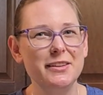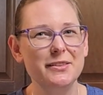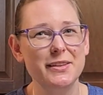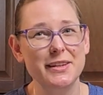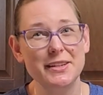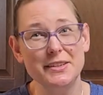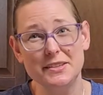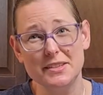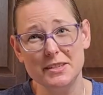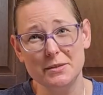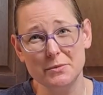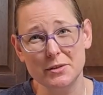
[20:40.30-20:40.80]

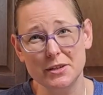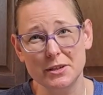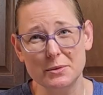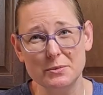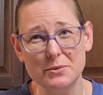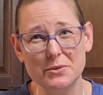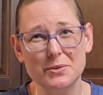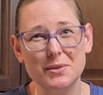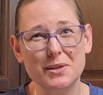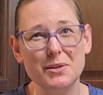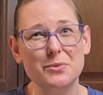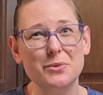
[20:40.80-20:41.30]
Like
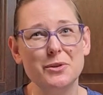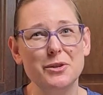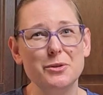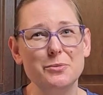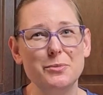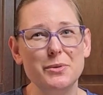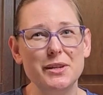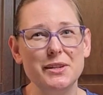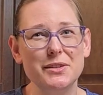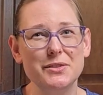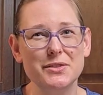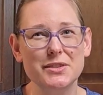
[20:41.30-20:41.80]
sometimes when we're
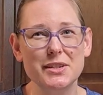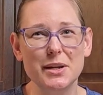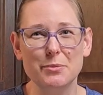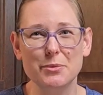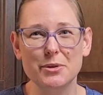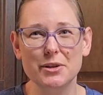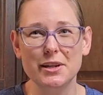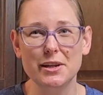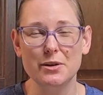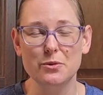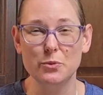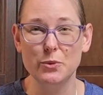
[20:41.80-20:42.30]
being
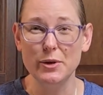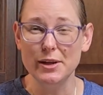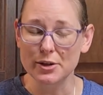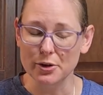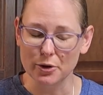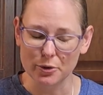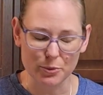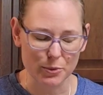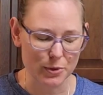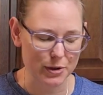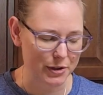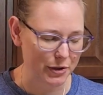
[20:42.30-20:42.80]
stubborn and we
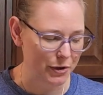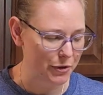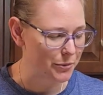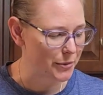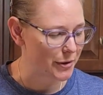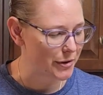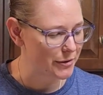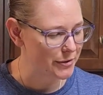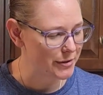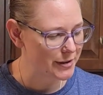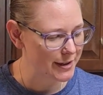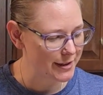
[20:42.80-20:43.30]
don't want to
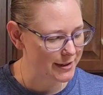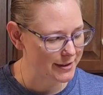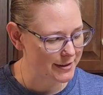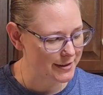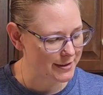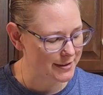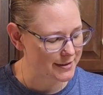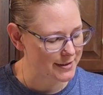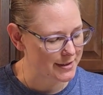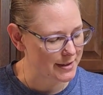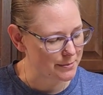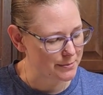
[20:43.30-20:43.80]
grow, kind of
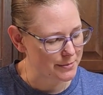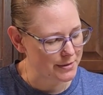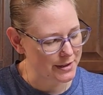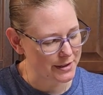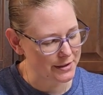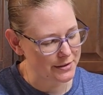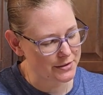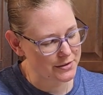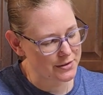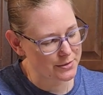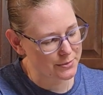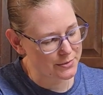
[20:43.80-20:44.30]
the same
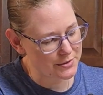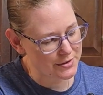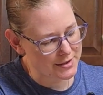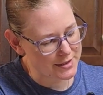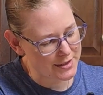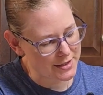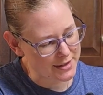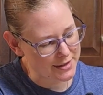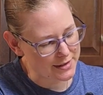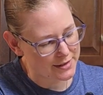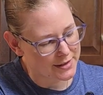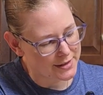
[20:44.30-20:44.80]
thing. So we'll
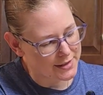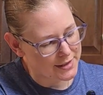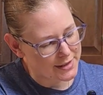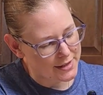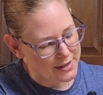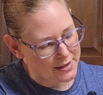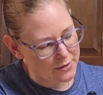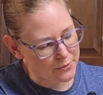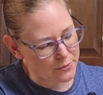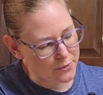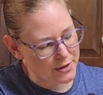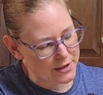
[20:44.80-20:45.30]
see.
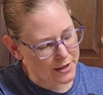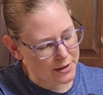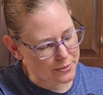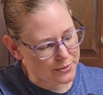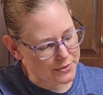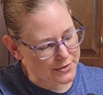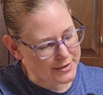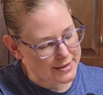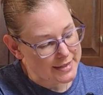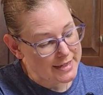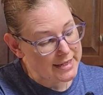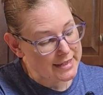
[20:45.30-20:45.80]
When I
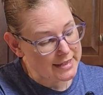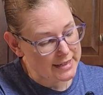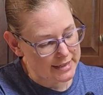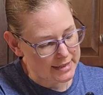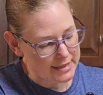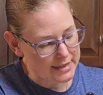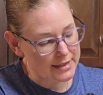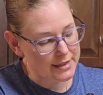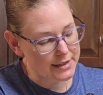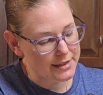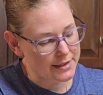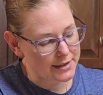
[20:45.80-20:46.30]
was kneading
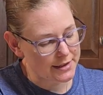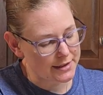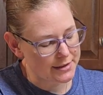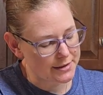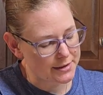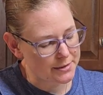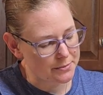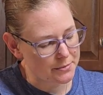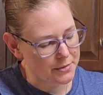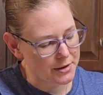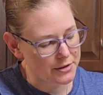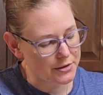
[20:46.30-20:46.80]
it,
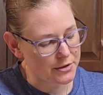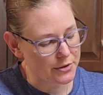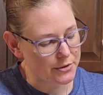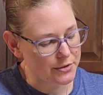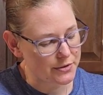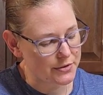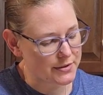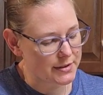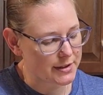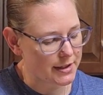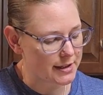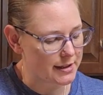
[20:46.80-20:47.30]
I
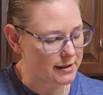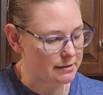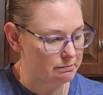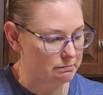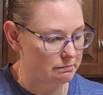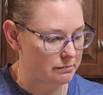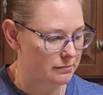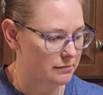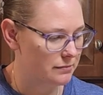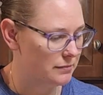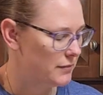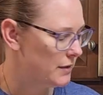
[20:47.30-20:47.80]
noticed that
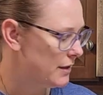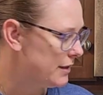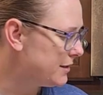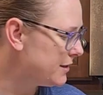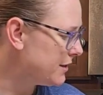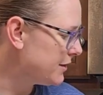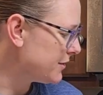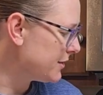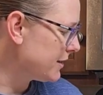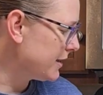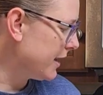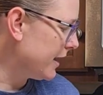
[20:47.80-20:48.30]
it
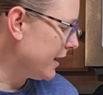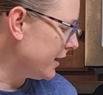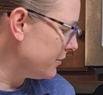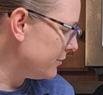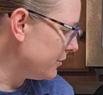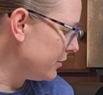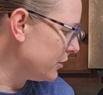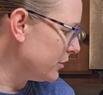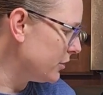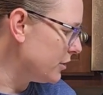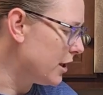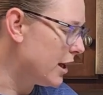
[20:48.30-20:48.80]
doesn't have
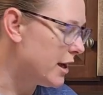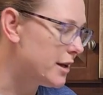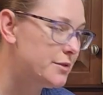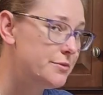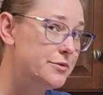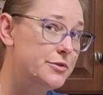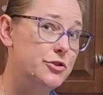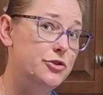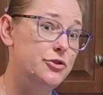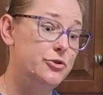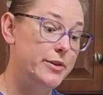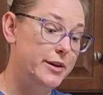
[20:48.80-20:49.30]
a lot
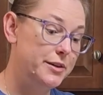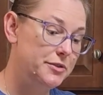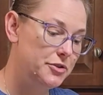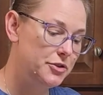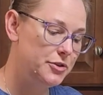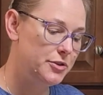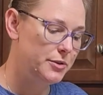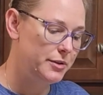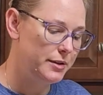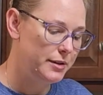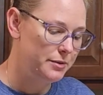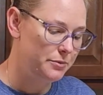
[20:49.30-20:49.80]
of
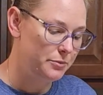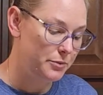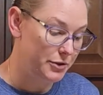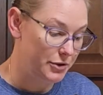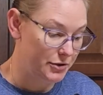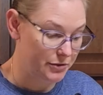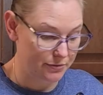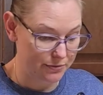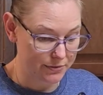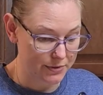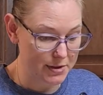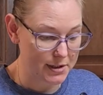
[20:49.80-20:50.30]
stretch to it, which
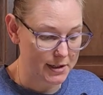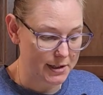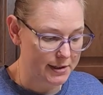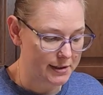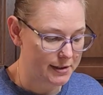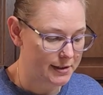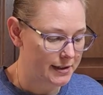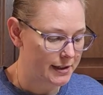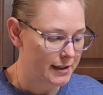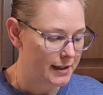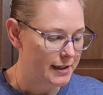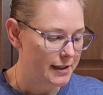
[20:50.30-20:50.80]
is
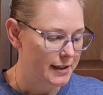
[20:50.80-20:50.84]
fine.